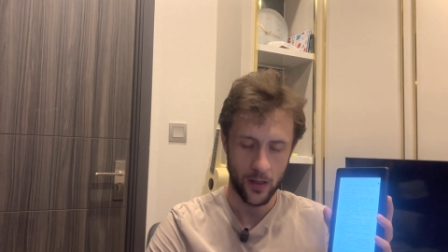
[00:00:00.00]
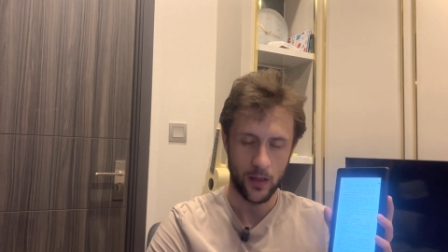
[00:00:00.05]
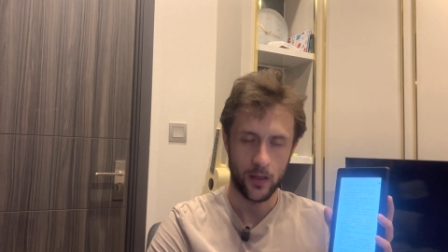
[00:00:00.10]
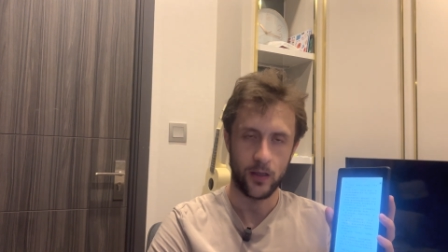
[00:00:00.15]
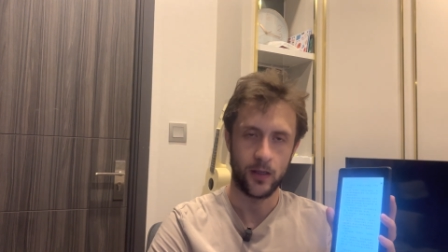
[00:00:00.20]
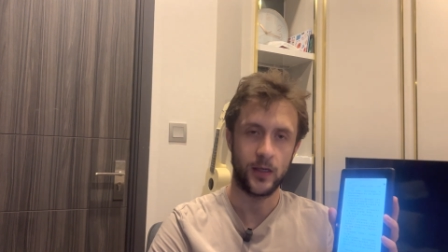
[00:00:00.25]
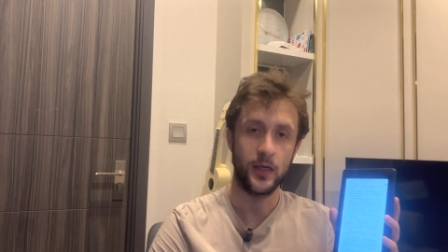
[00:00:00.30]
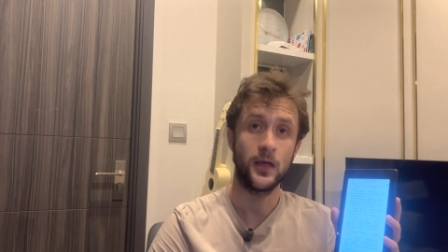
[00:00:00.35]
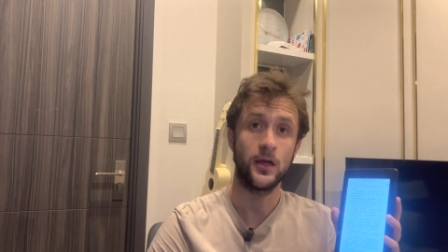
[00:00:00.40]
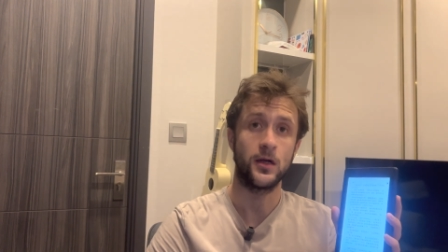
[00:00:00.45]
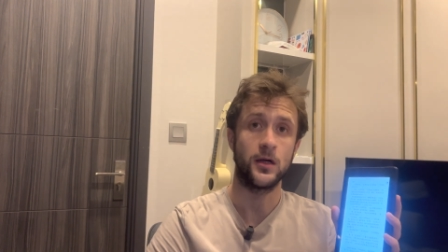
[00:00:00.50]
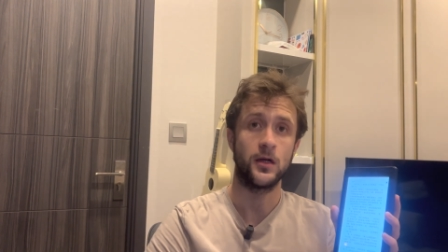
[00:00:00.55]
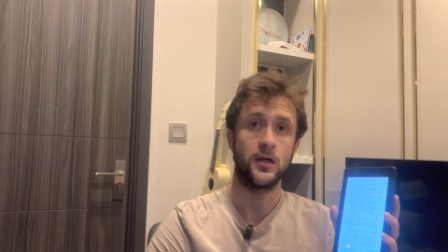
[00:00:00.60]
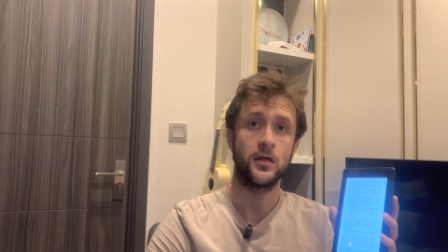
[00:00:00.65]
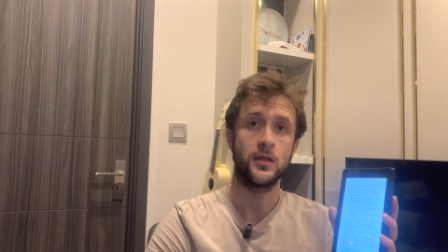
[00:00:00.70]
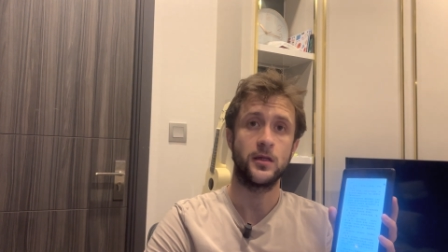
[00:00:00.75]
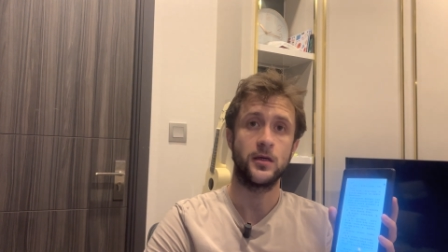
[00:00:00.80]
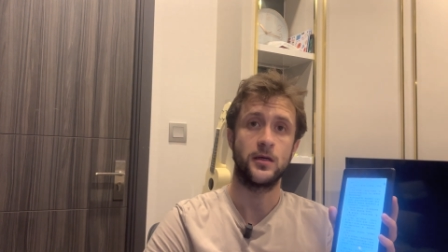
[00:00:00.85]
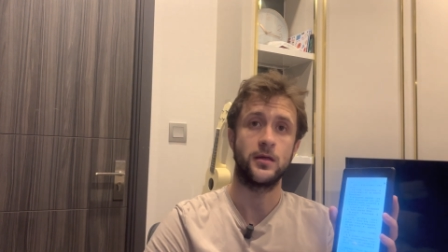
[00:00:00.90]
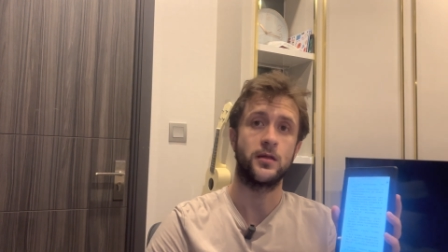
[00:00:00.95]
Here,
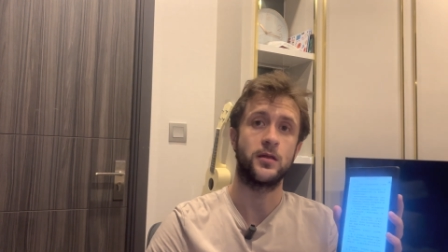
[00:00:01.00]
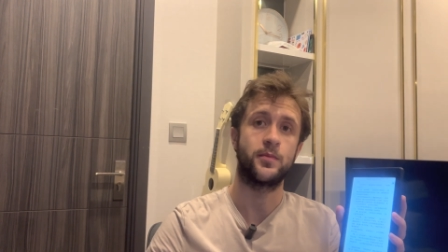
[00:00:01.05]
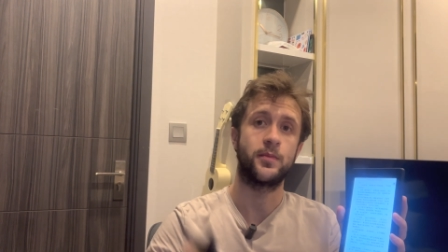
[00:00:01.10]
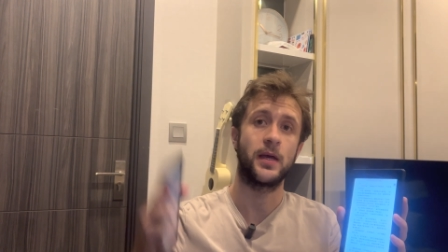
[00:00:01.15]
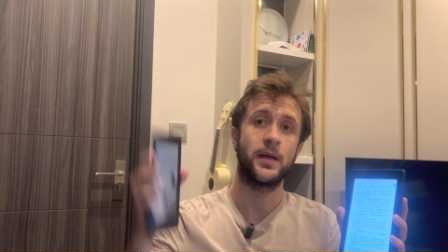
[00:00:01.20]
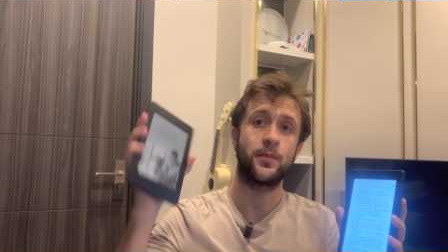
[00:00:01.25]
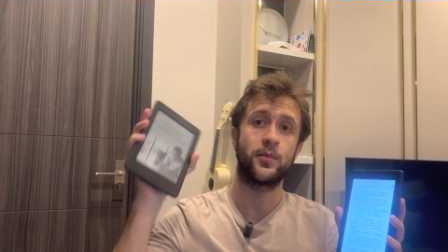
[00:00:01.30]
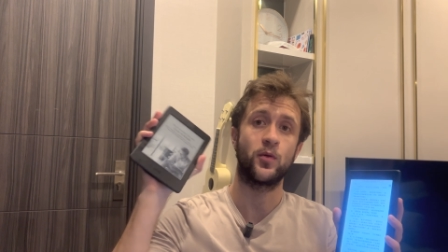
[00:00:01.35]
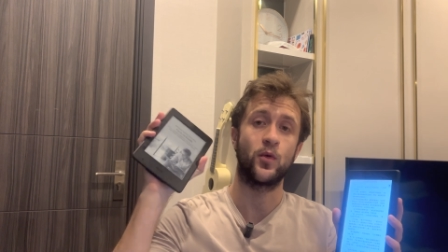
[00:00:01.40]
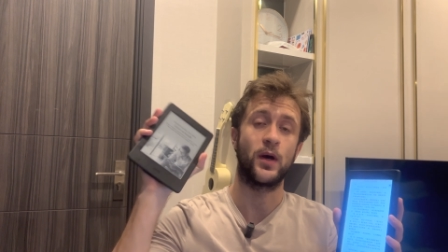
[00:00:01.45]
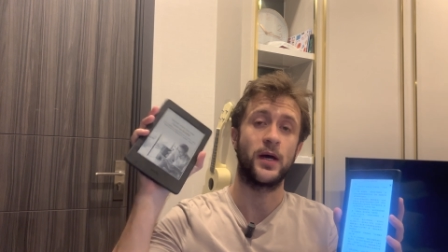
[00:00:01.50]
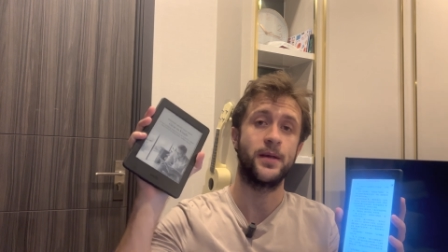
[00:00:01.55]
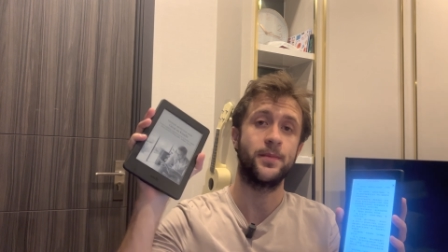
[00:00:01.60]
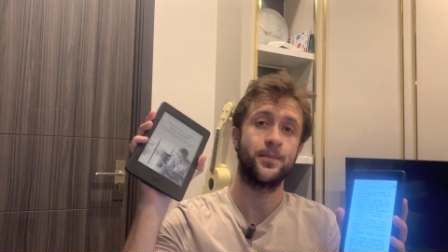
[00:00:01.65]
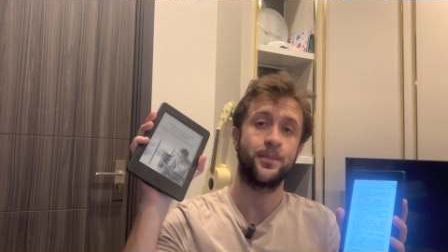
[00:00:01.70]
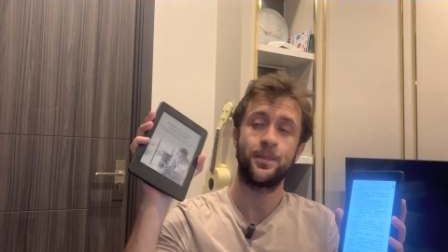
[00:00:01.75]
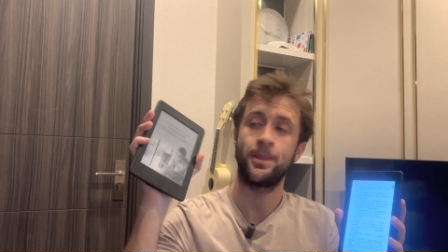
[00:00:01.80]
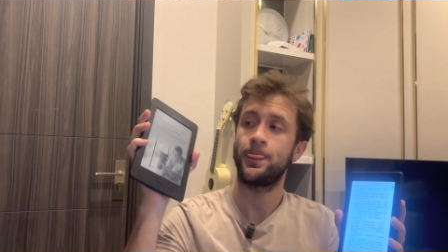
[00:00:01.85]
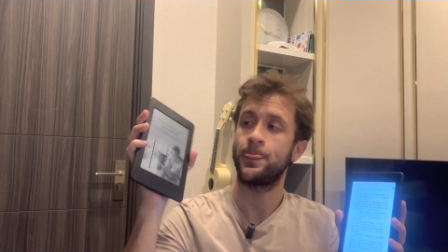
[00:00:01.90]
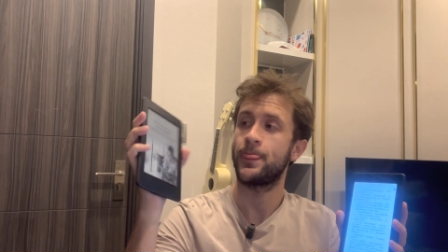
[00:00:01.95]
the Paperwhite
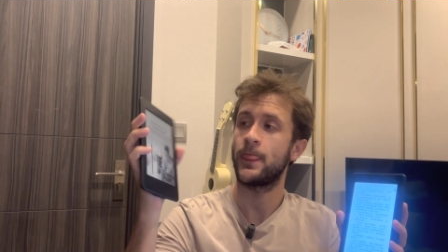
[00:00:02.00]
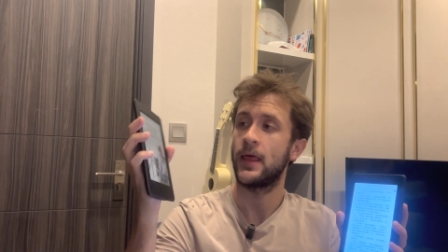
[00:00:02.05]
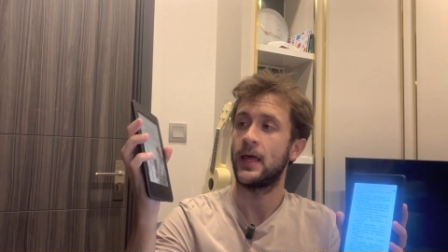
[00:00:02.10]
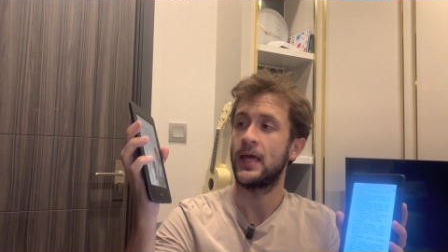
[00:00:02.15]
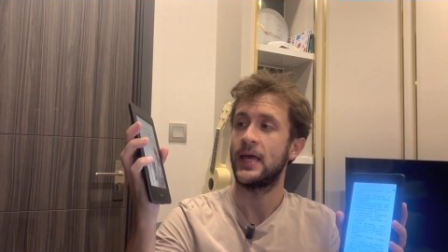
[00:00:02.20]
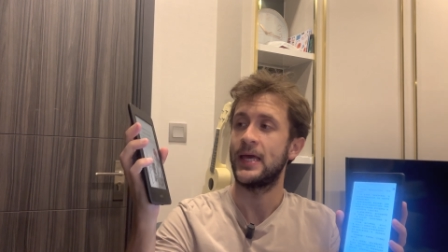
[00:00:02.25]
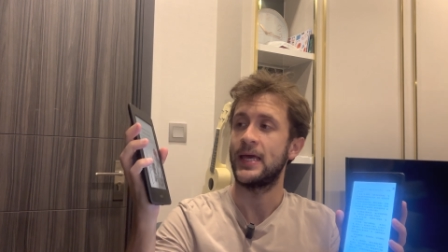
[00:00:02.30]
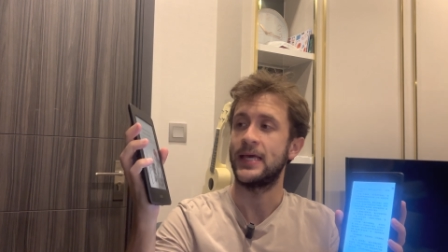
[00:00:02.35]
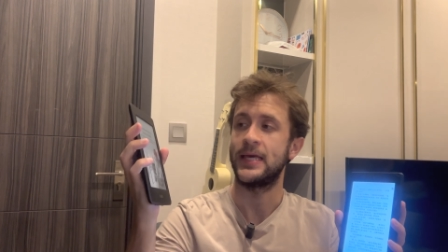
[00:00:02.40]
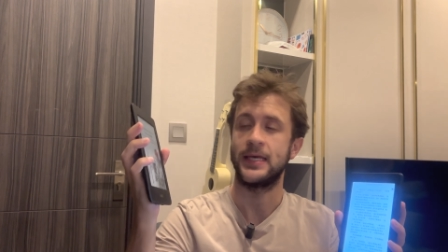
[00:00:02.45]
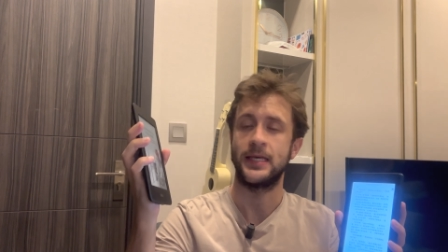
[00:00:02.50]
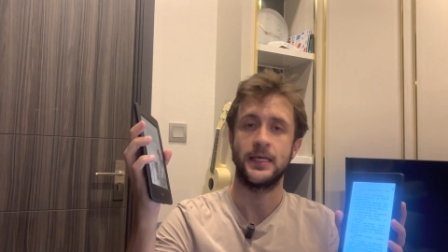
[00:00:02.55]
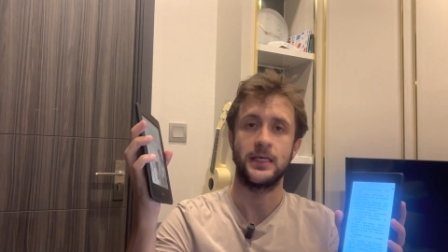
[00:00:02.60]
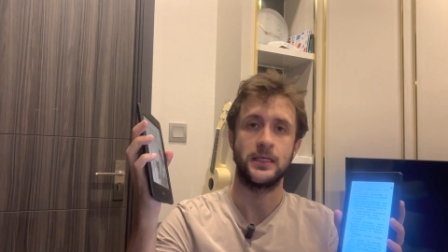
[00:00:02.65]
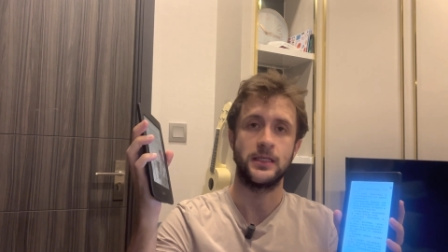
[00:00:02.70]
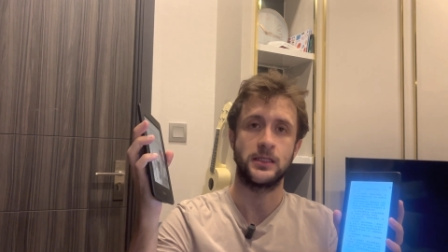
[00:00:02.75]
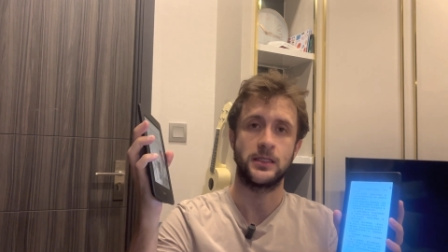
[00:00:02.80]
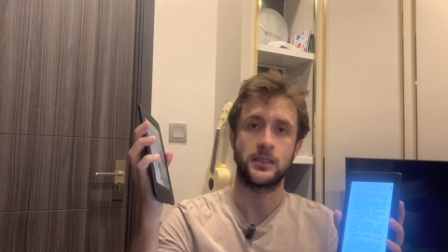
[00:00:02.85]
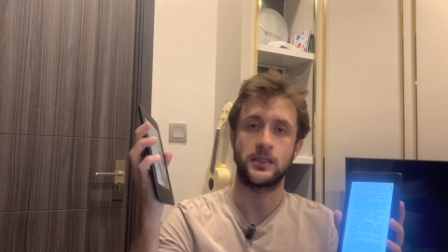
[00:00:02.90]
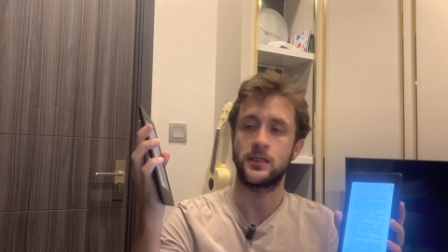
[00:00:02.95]

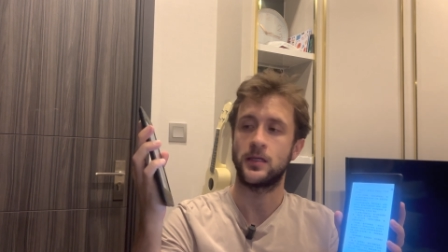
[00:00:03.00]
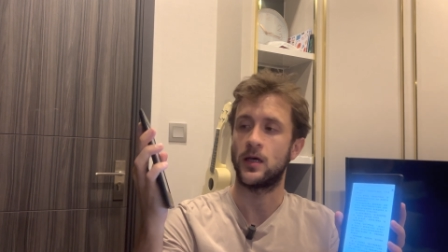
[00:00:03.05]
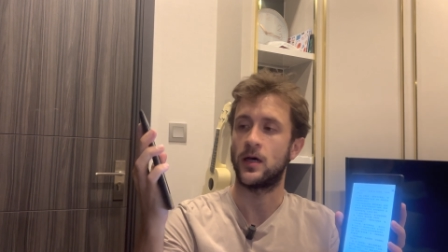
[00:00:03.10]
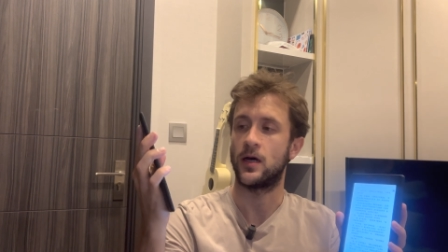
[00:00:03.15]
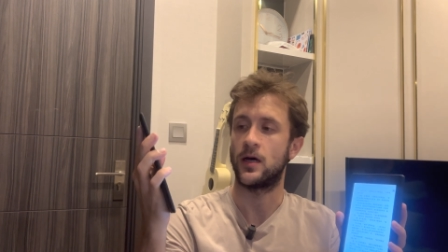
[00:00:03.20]
is